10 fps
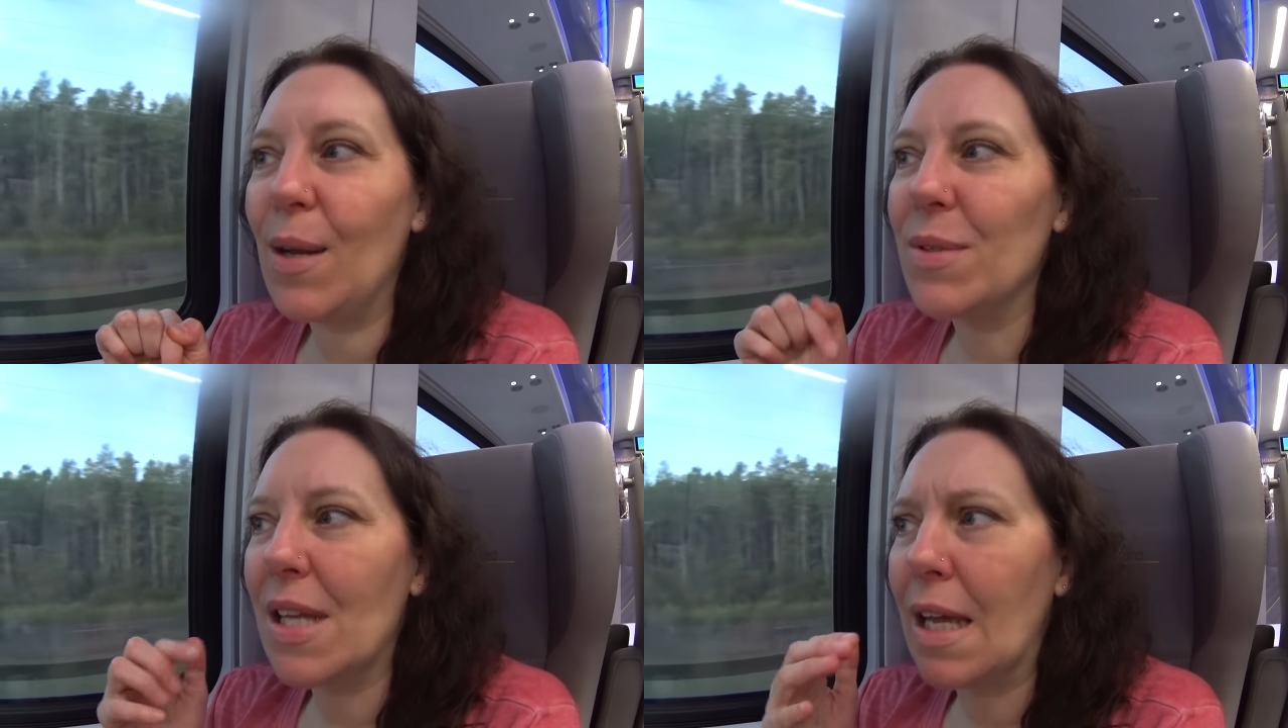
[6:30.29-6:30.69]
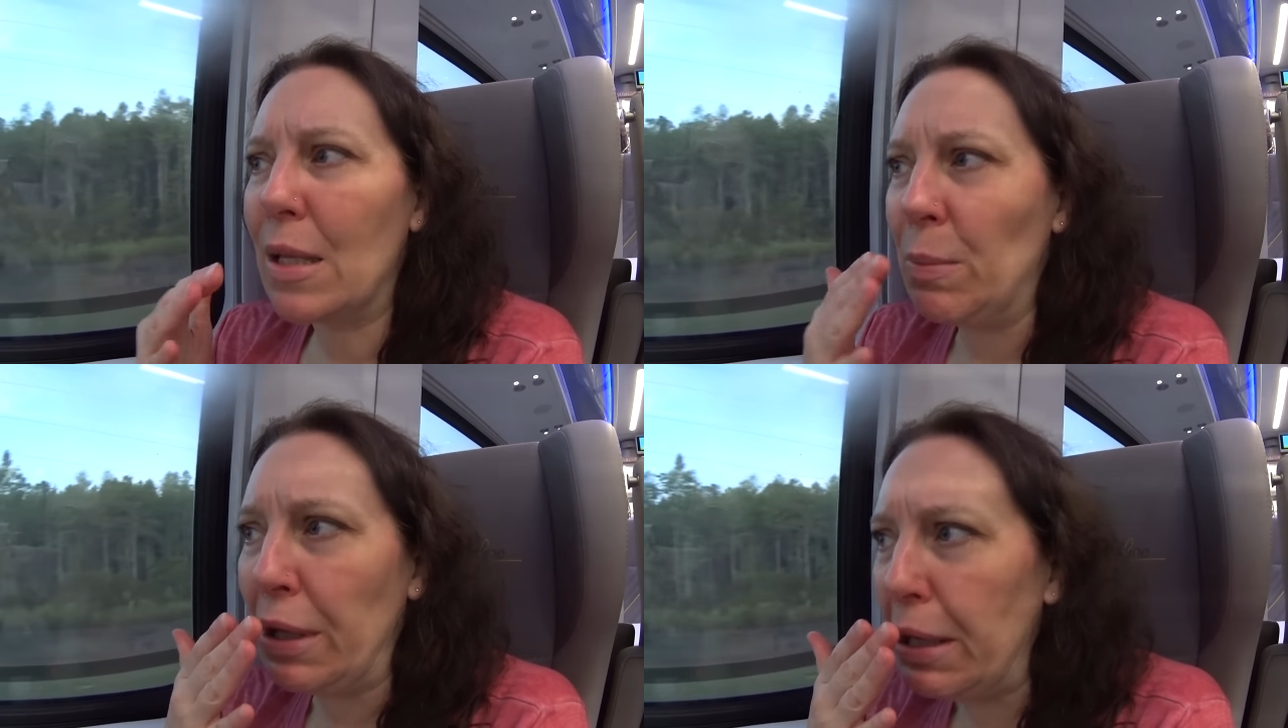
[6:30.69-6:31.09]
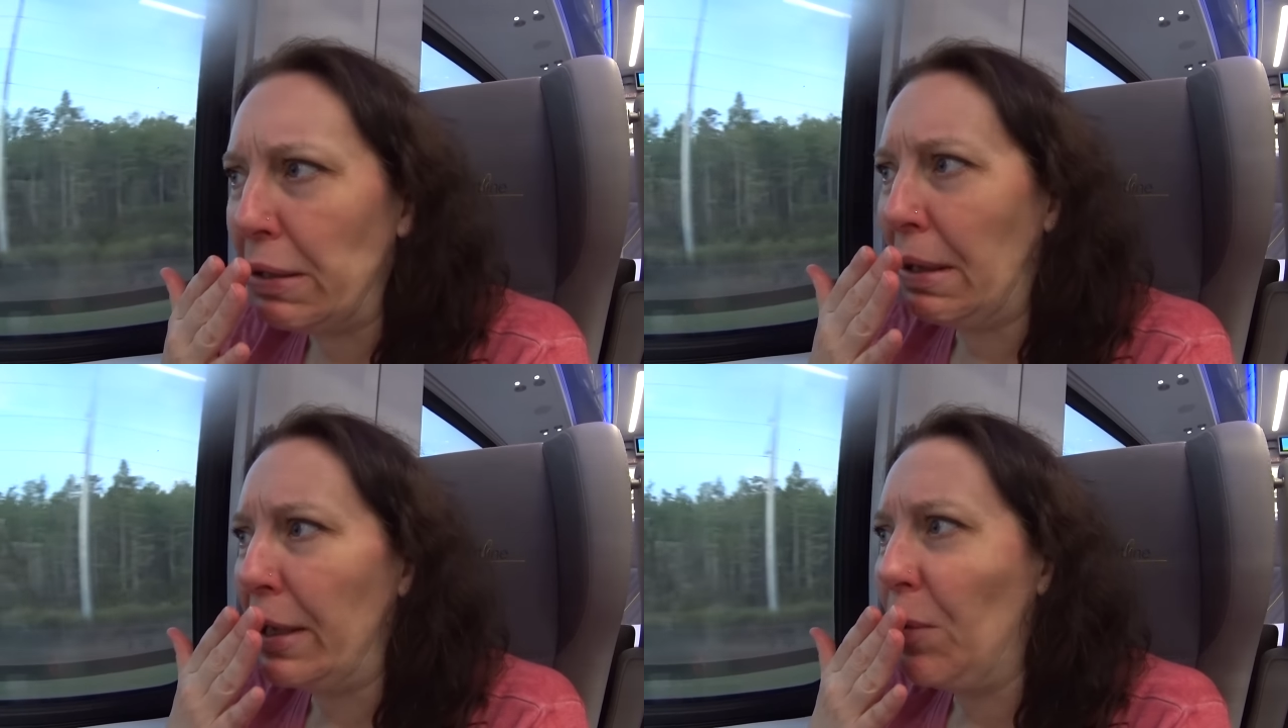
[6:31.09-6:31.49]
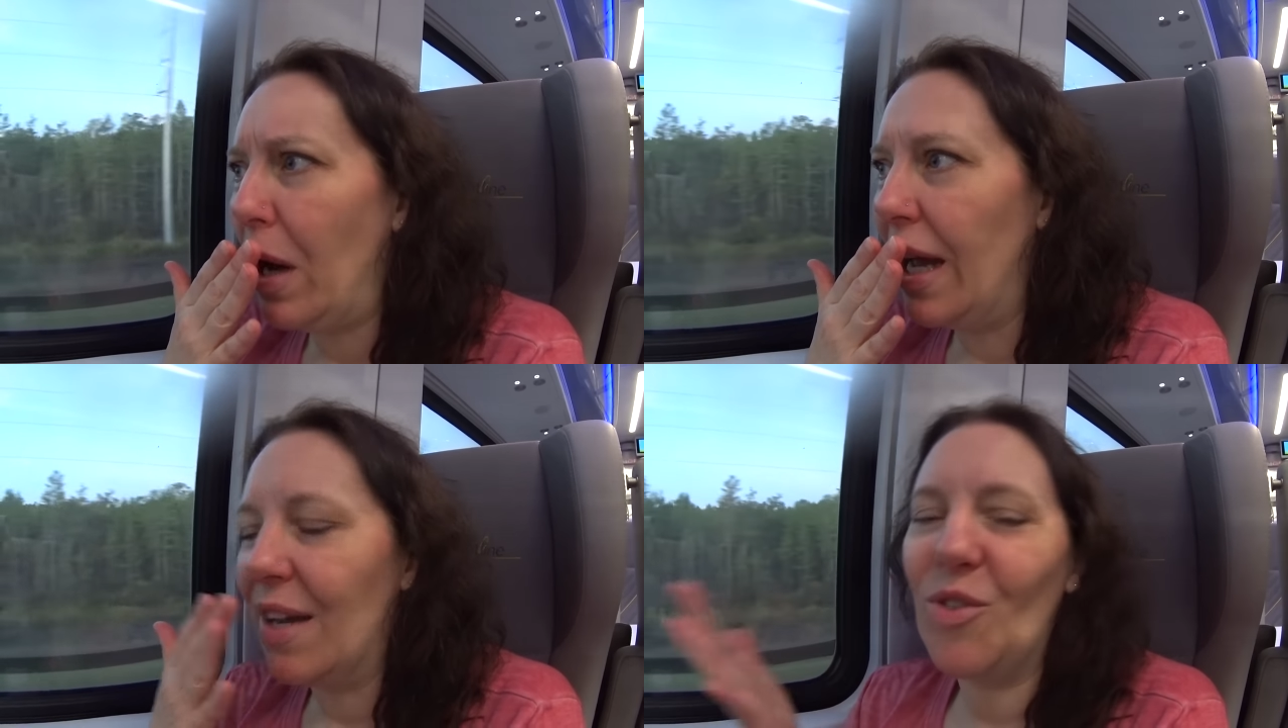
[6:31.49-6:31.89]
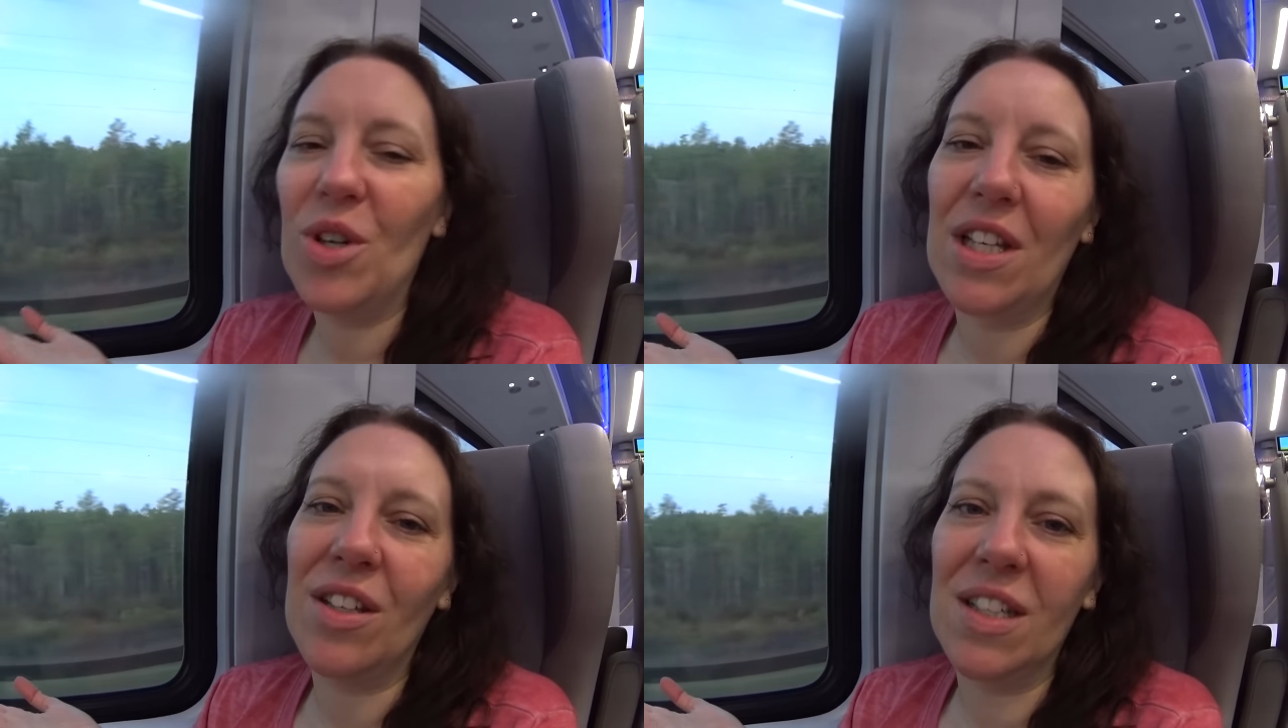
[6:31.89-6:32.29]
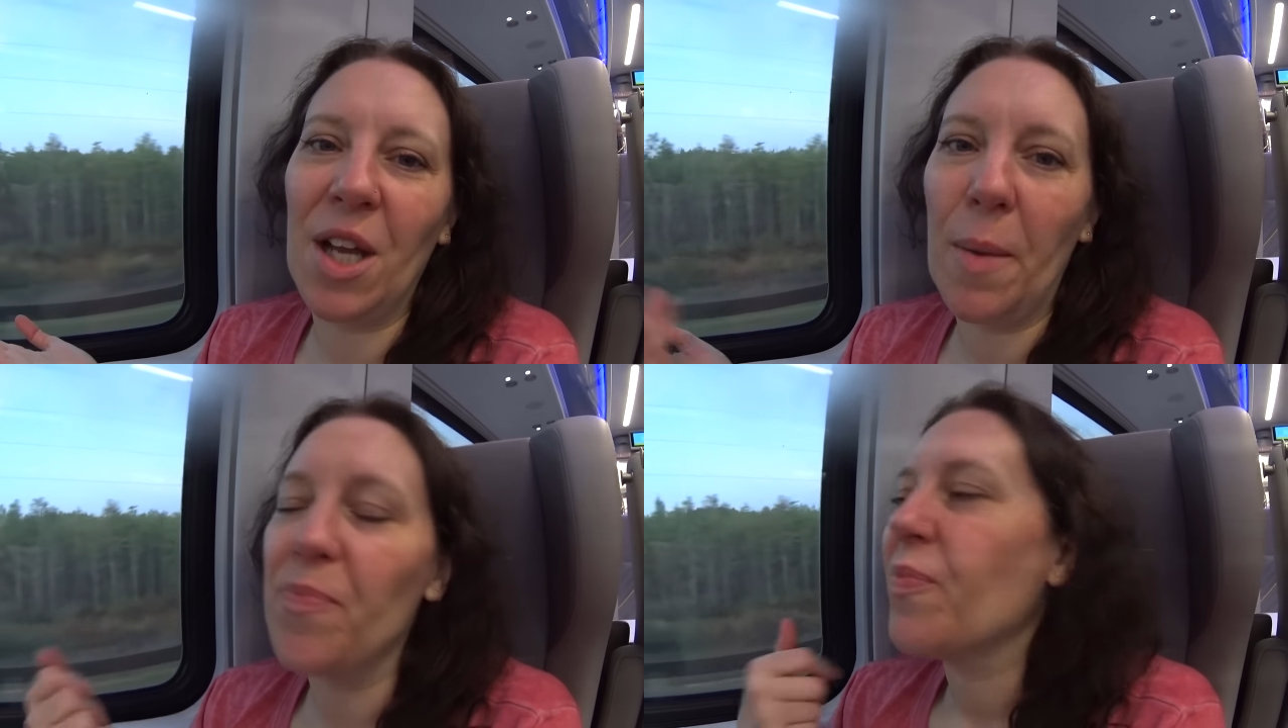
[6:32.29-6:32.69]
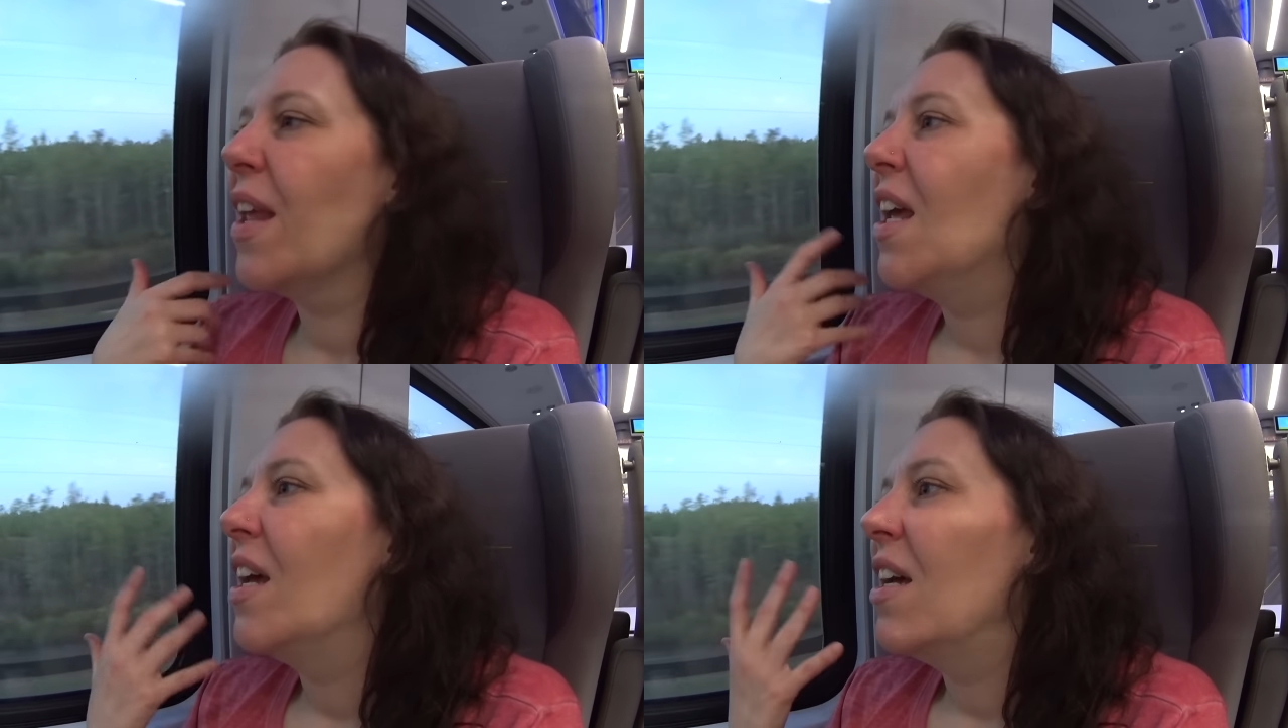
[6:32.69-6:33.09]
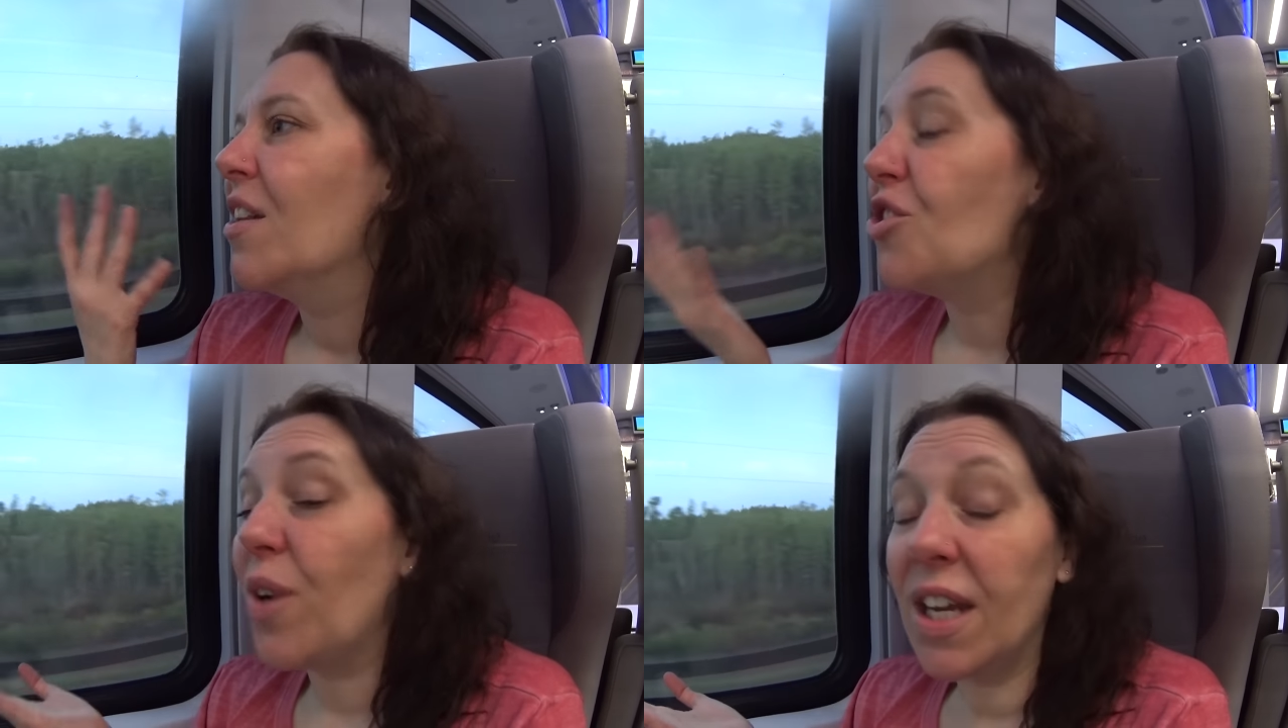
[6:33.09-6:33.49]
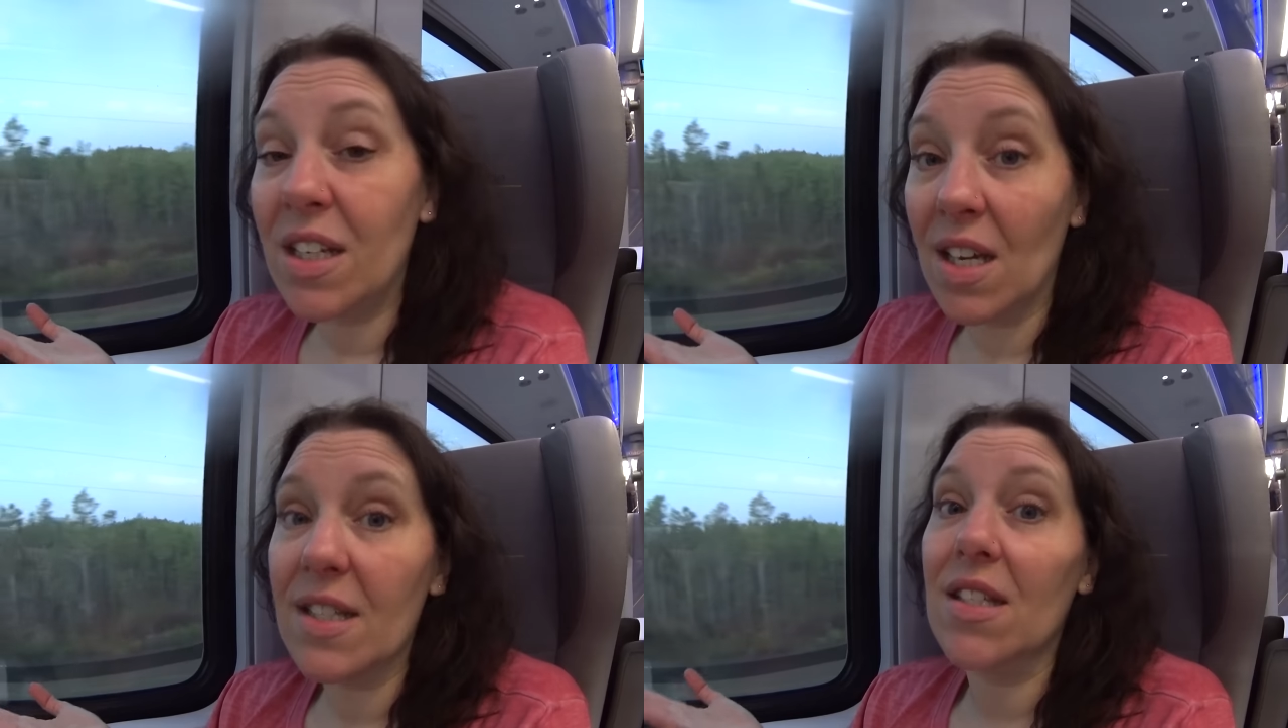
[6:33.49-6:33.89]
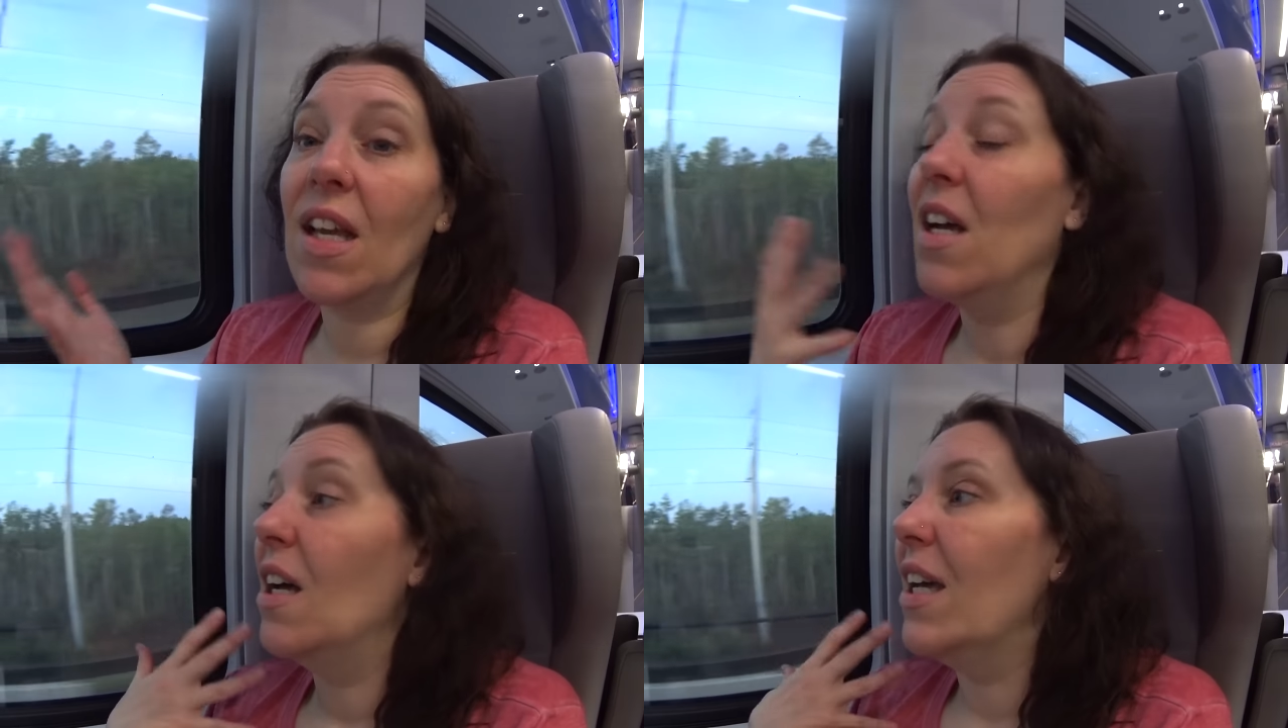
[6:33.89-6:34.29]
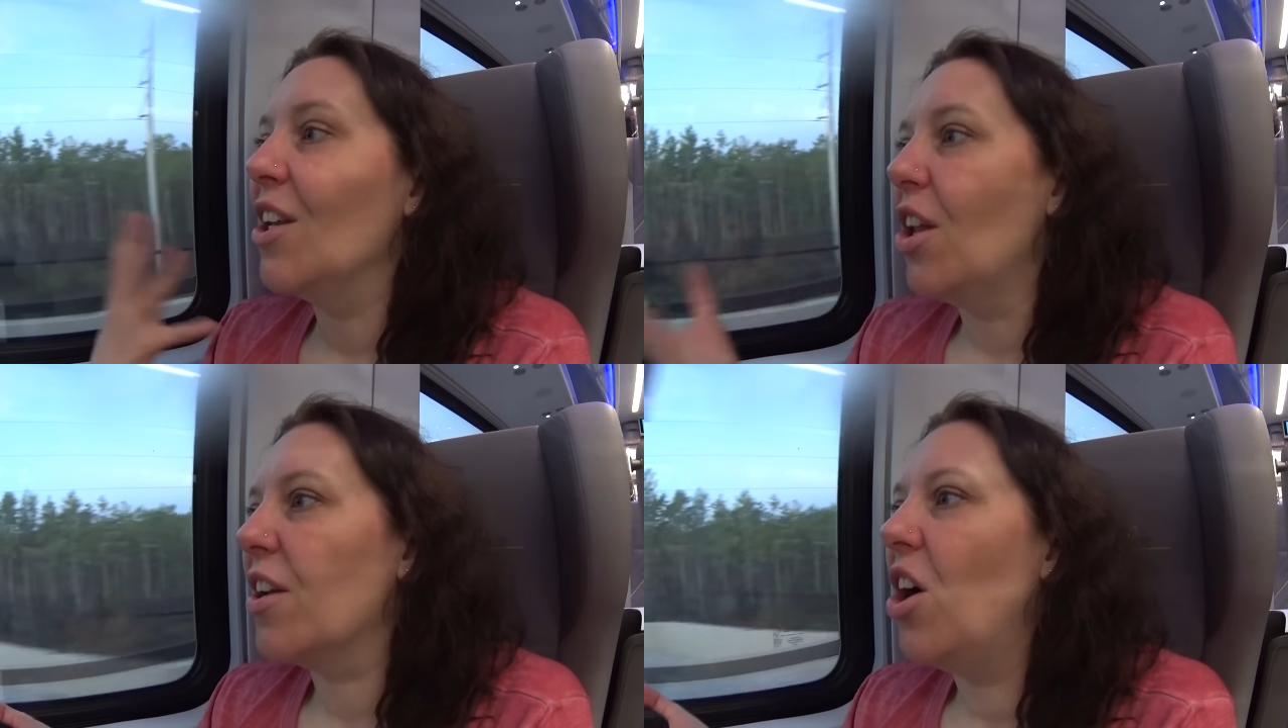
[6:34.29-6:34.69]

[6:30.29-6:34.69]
I was like, Bloodline, why? Of course I looked it up. The train does hit a lot of